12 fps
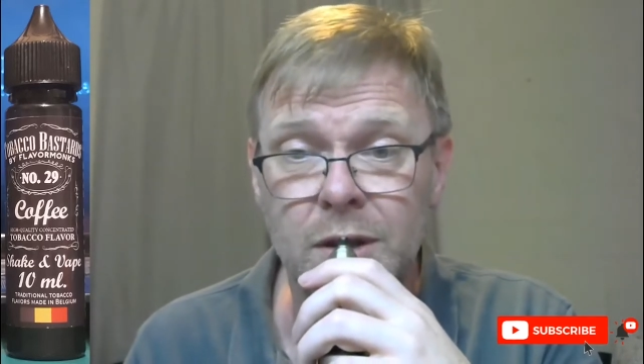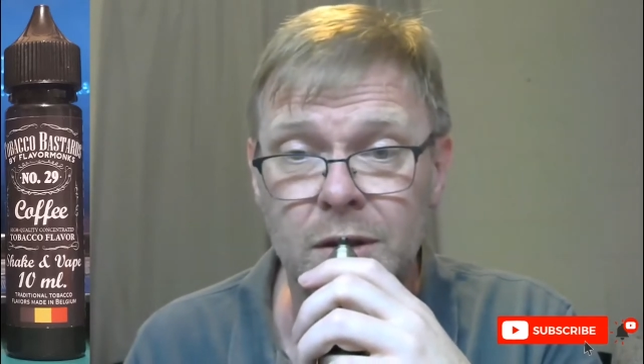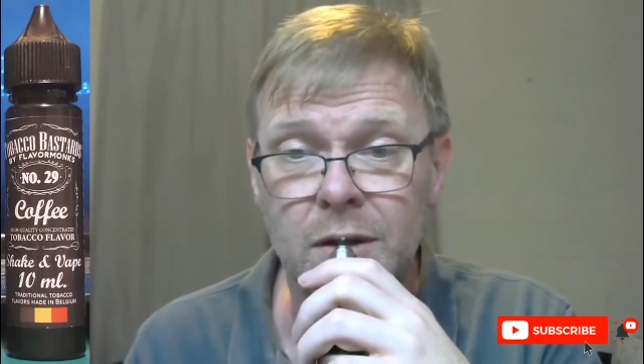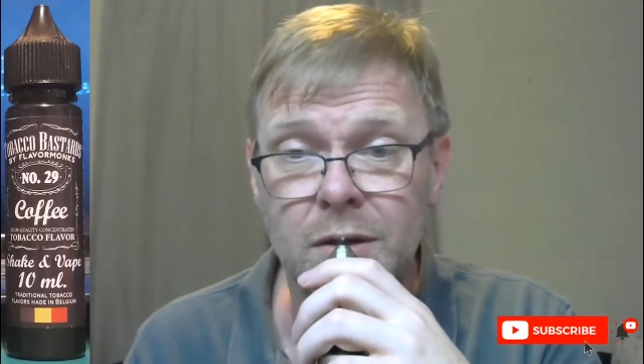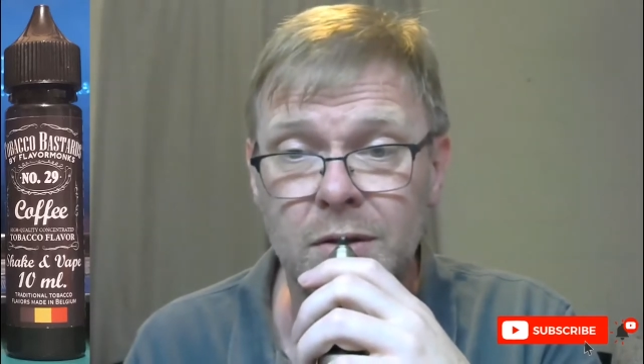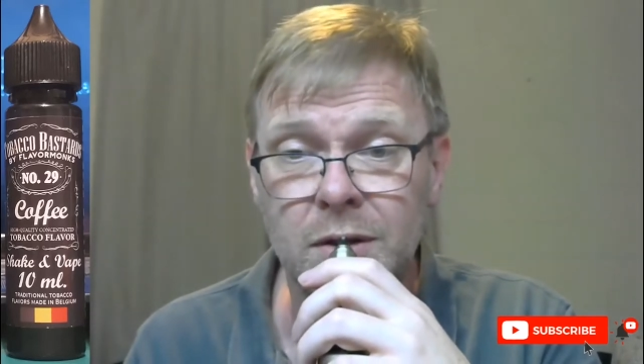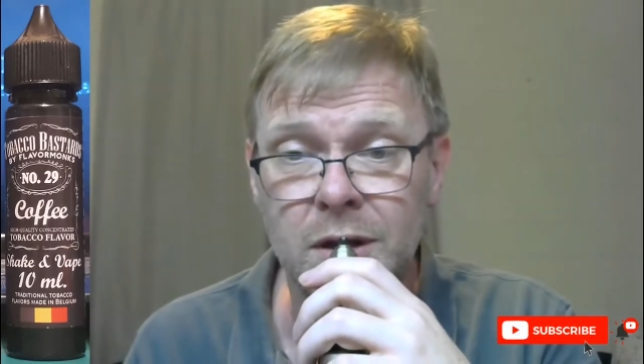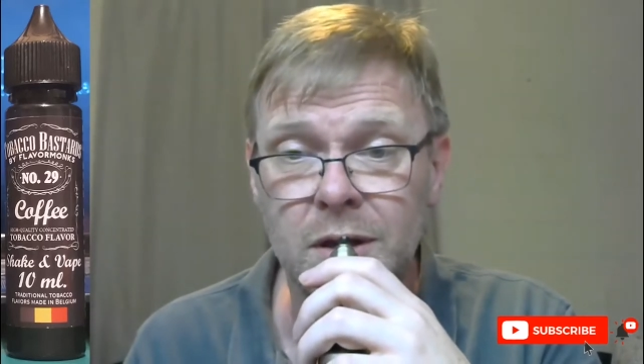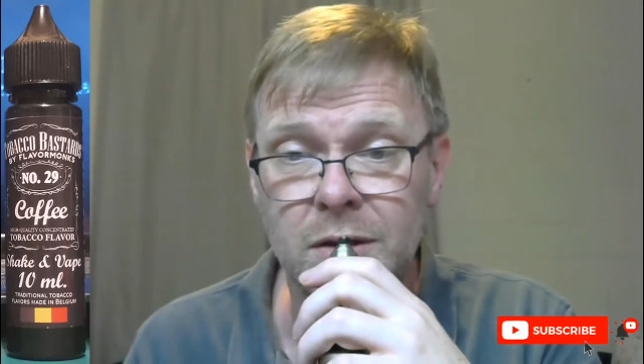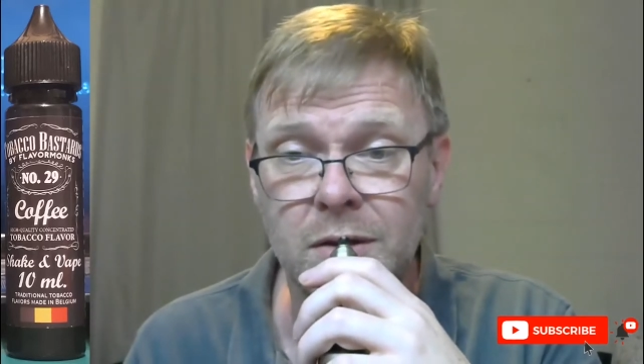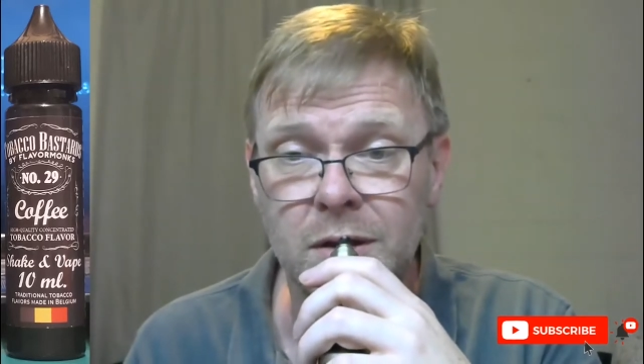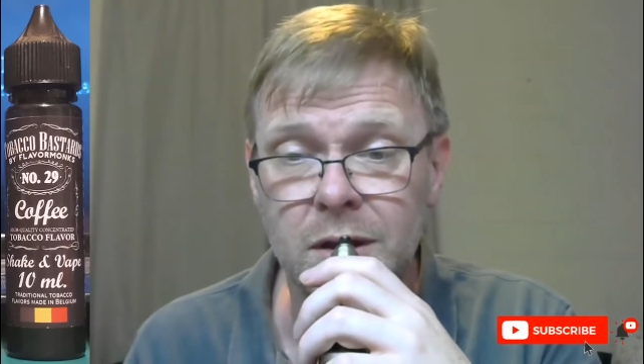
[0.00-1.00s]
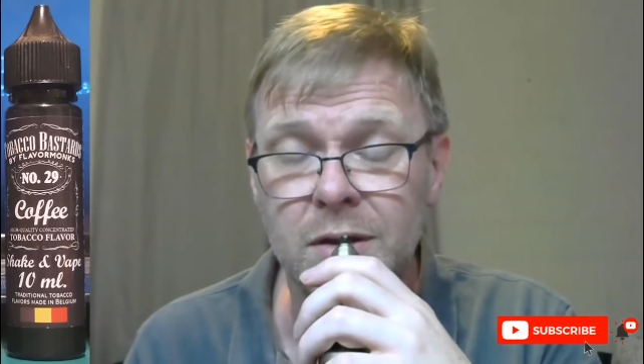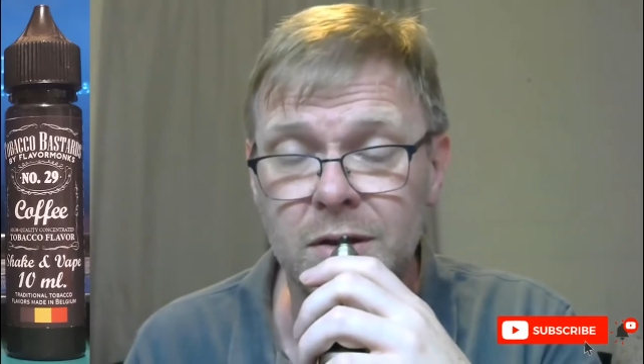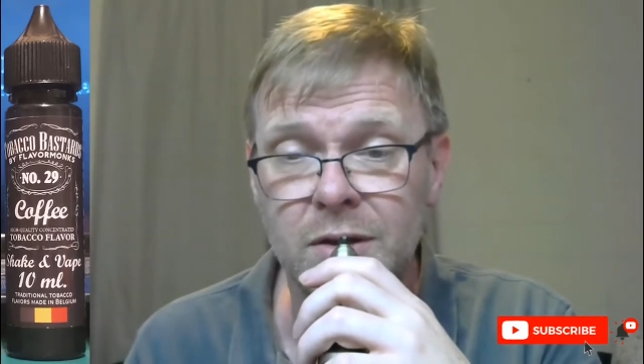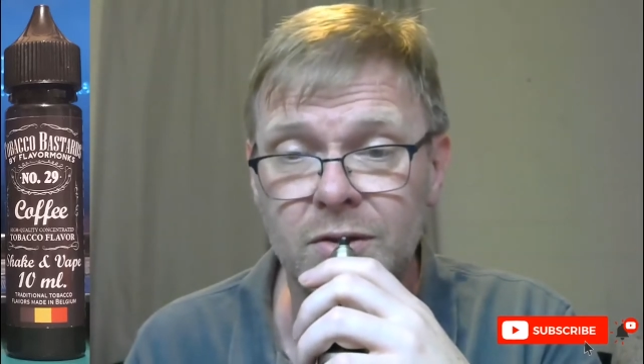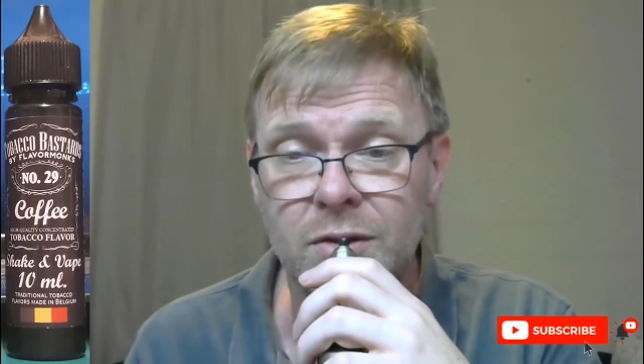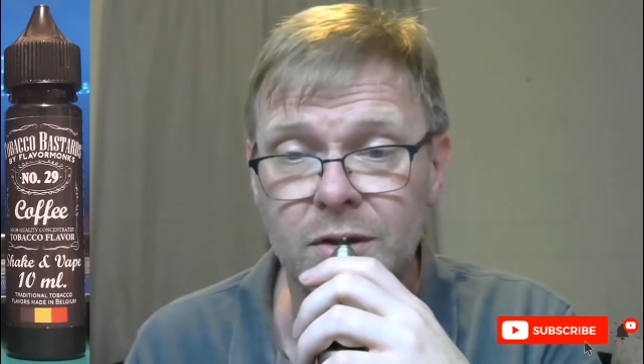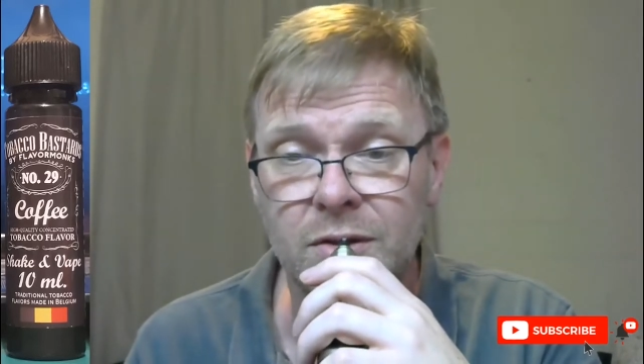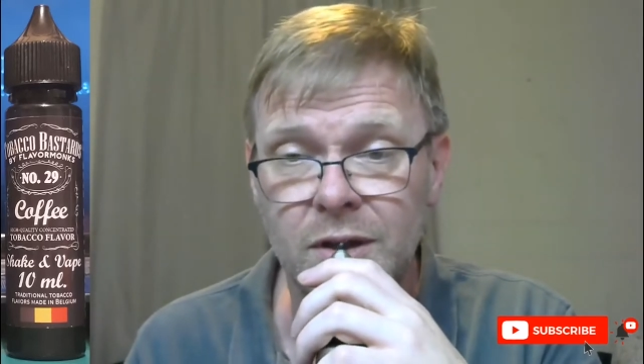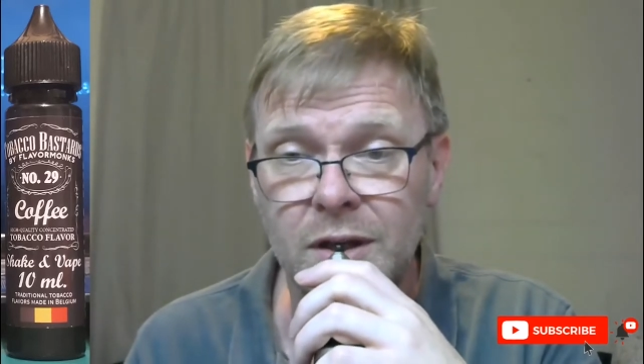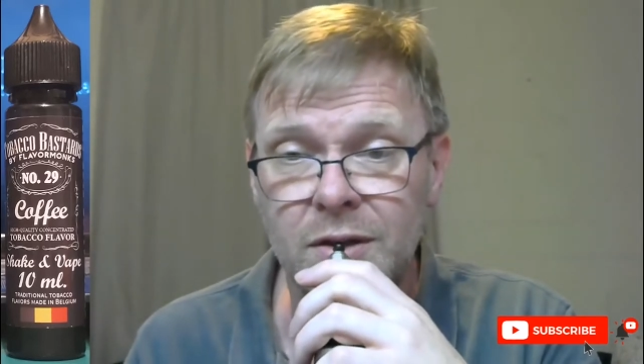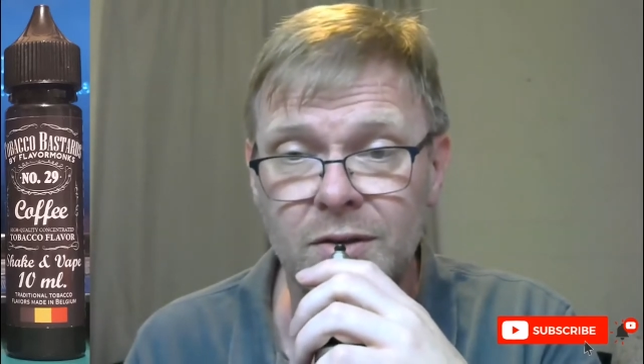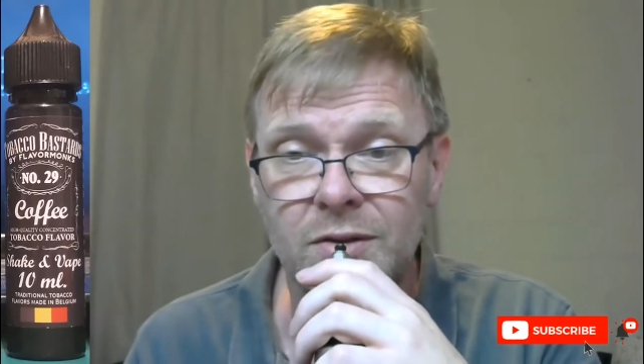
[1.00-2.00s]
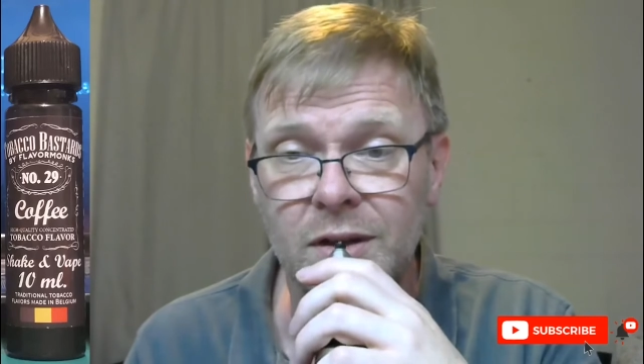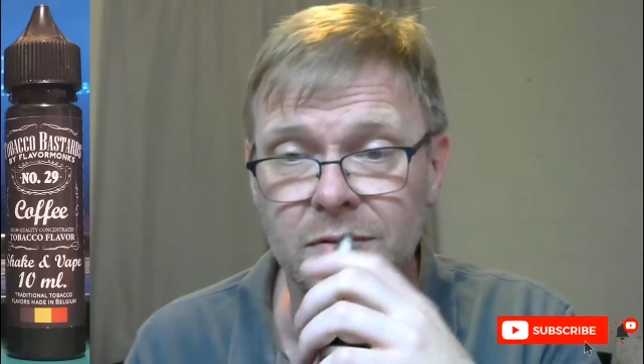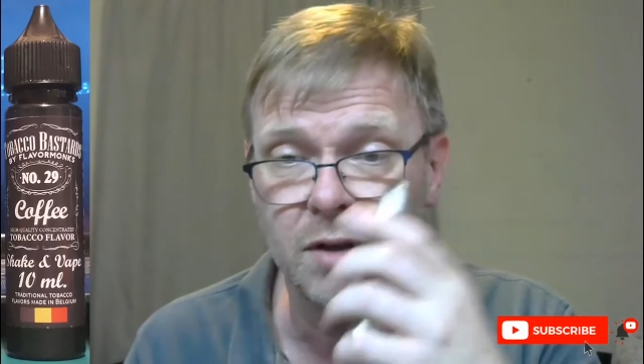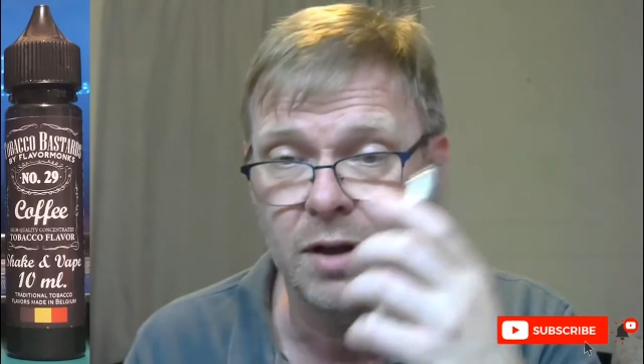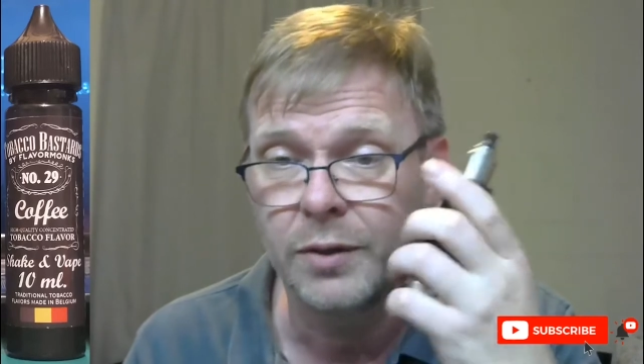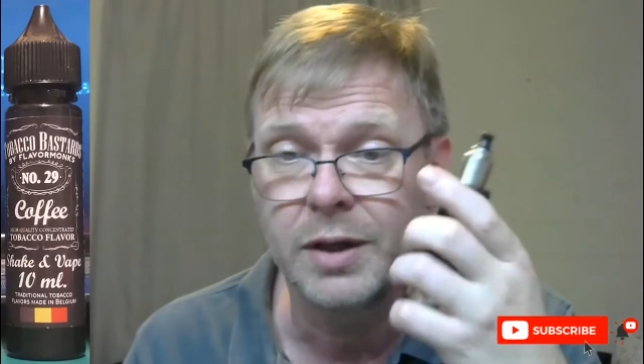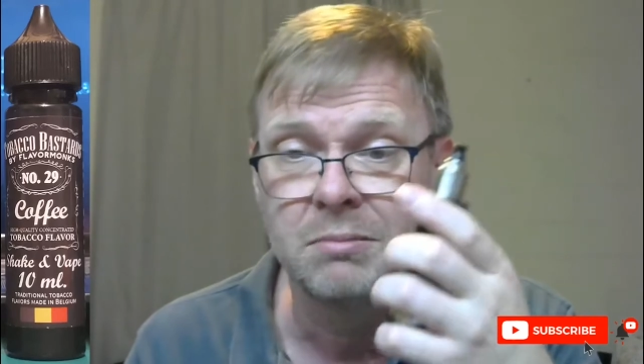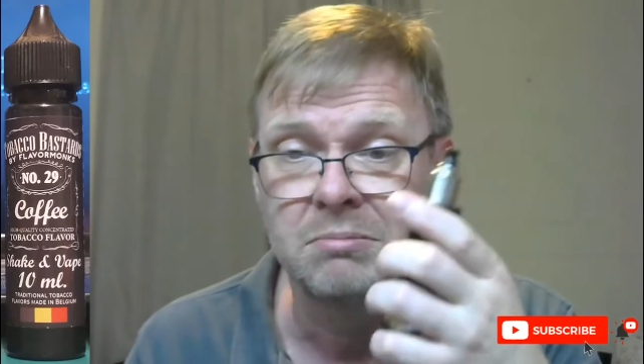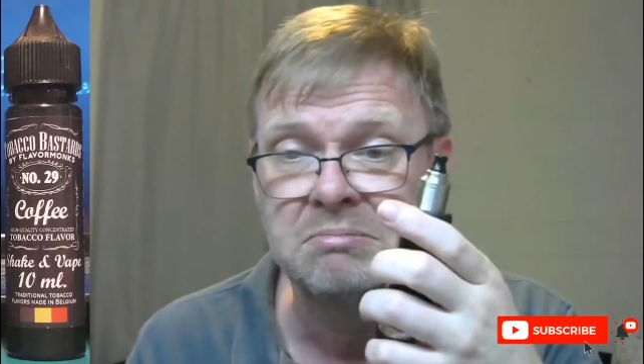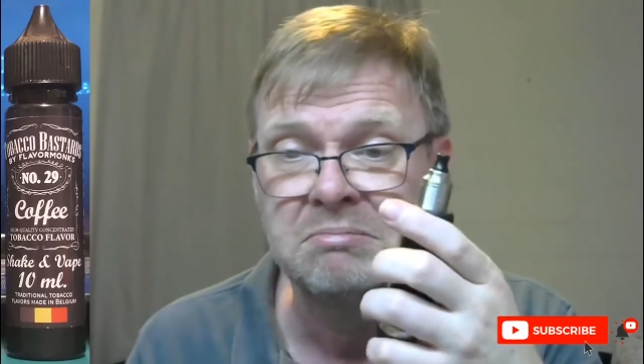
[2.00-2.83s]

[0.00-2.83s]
you know, you need your nicotine shot to get yourself going,